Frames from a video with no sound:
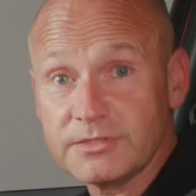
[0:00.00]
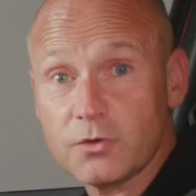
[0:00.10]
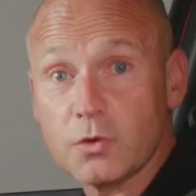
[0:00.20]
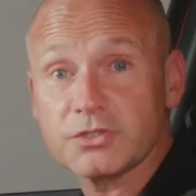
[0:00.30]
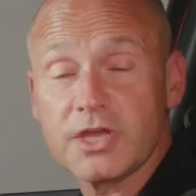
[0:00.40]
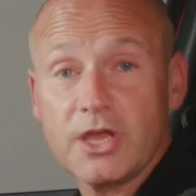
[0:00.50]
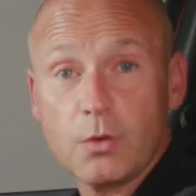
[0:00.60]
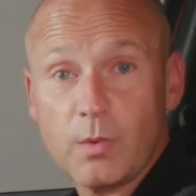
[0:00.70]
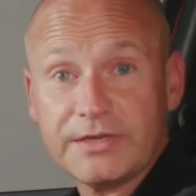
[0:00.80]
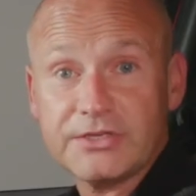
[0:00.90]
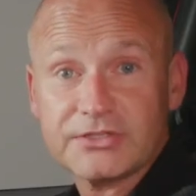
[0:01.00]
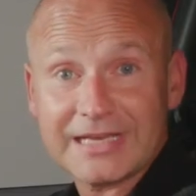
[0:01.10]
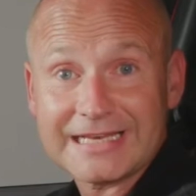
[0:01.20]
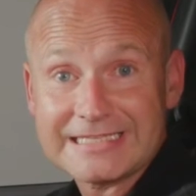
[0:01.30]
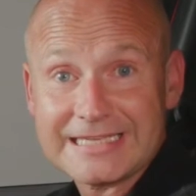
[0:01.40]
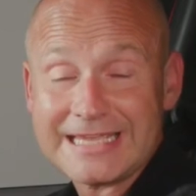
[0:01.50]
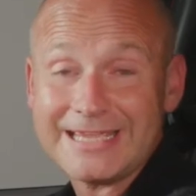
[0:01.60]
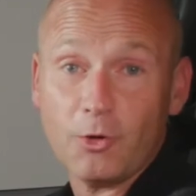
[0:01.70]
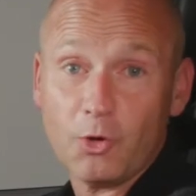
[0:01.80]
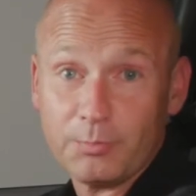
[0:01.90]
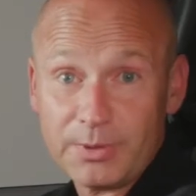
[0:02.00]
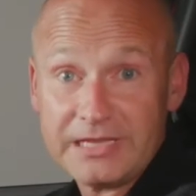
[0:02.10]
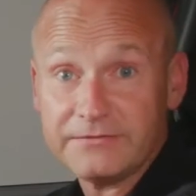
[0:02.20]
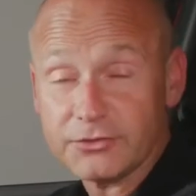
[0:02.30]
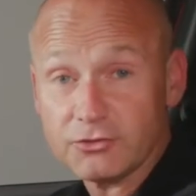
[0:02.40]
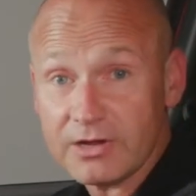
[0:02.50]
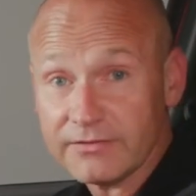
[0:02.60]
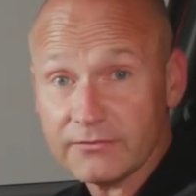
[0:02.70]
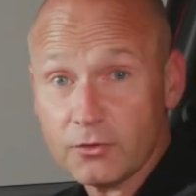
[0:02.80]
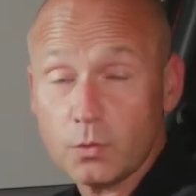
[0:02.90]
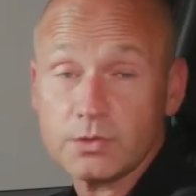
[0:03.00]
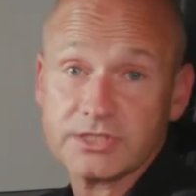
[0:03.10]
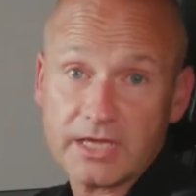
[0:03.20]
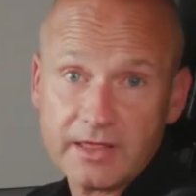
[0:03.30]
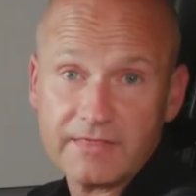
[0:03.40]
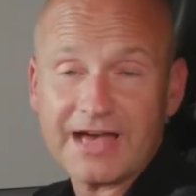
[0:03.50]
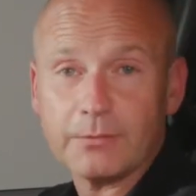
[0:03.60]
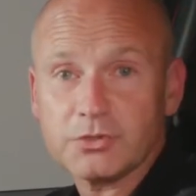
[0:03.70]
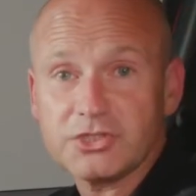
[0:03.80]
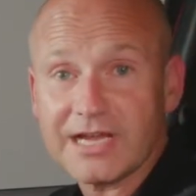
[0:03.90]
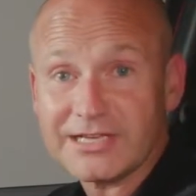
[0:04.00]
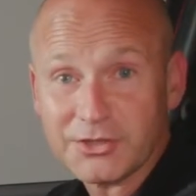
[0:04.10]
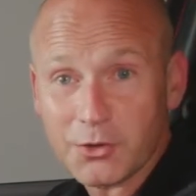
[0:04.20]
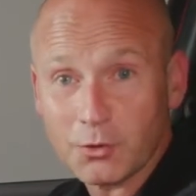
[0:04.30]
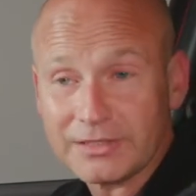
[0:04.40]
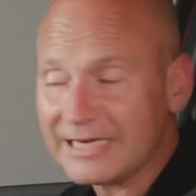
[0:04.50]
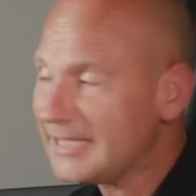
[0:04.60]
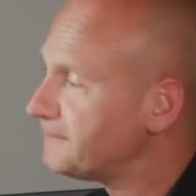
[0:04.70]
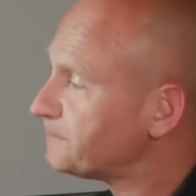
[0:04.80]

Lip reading: Of course, when you select D or B for driving forwards, that would change accordingly.